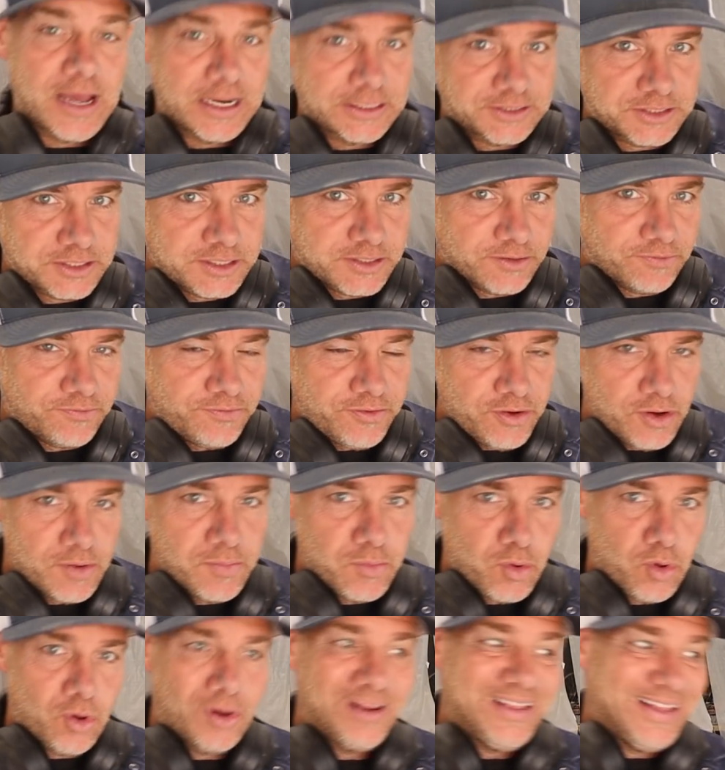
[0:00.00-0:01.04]
got just a few
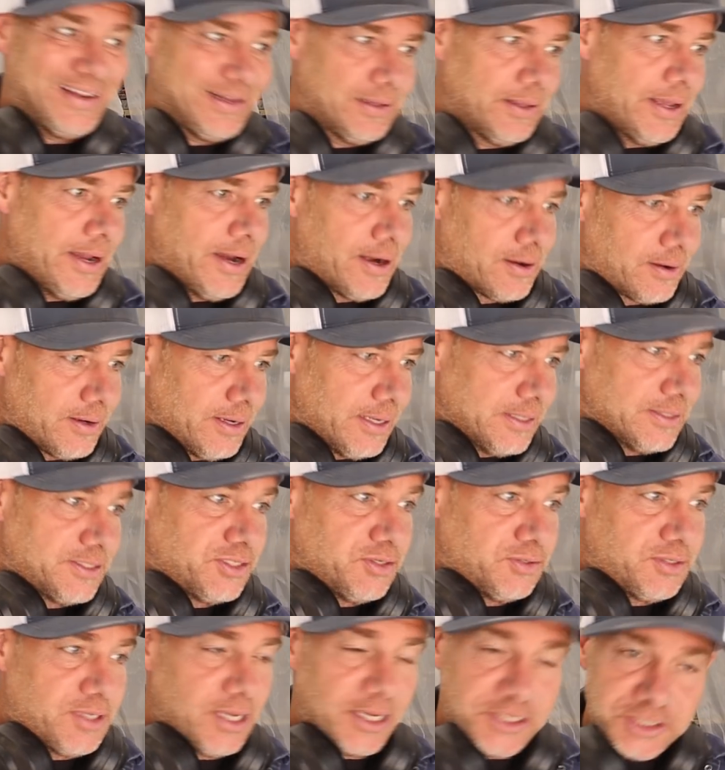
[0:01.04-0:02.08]
more little areas
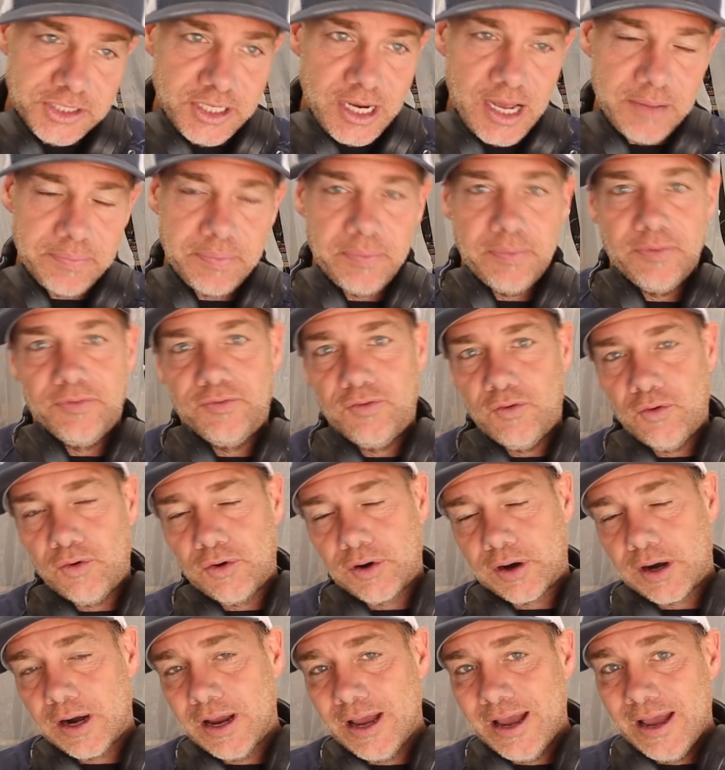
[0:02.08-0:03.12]
to touch up
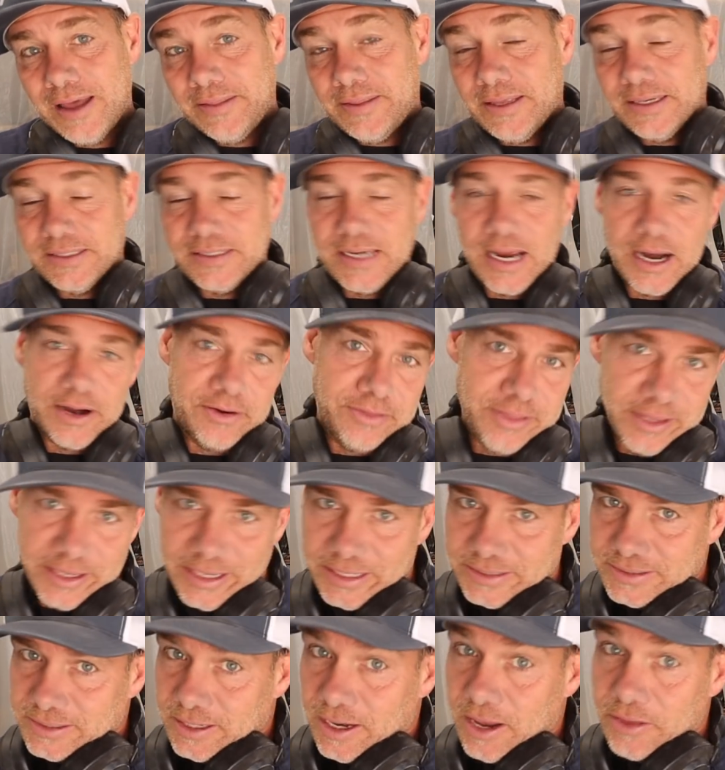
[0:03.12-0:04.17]
before the entire thing
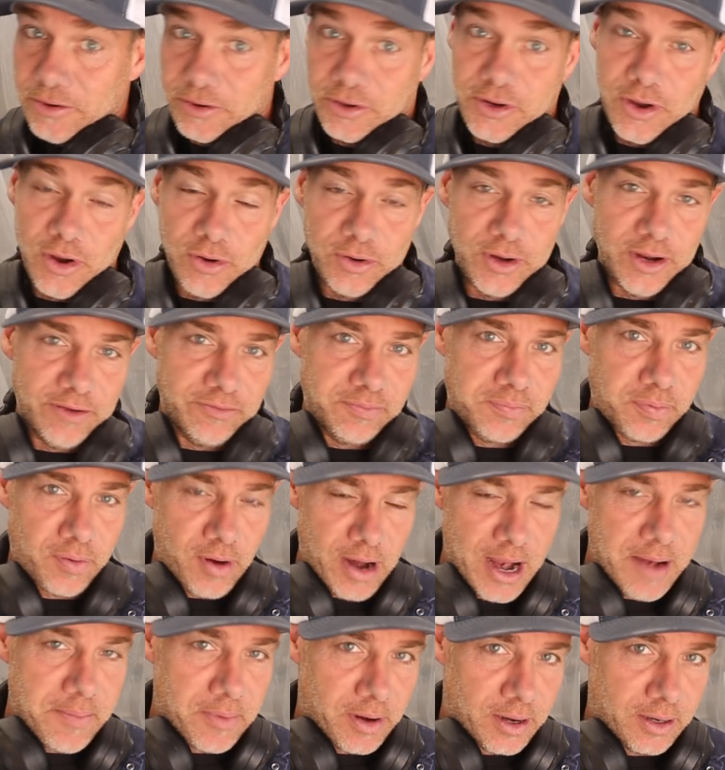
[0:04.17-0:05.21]
gets another coat of
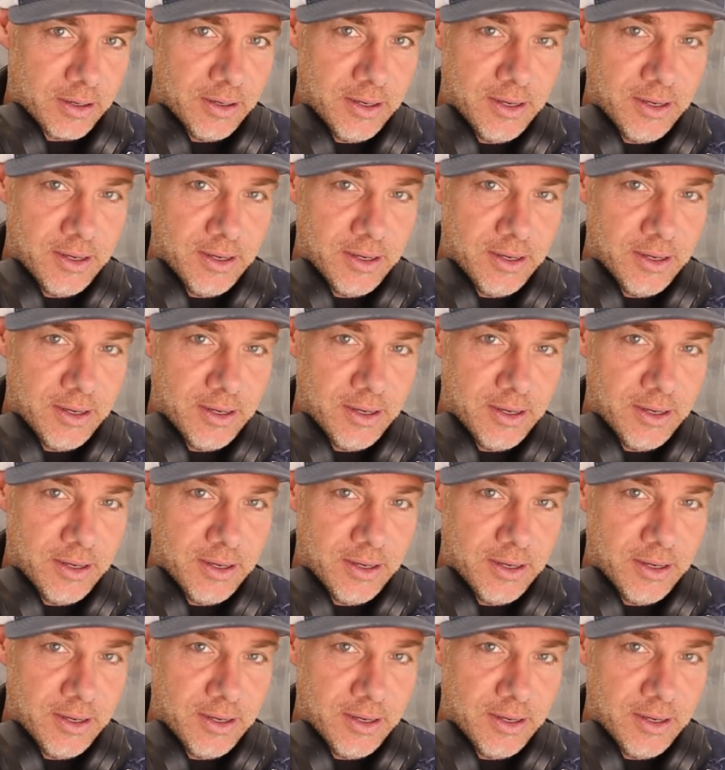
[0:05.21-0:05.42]
primer.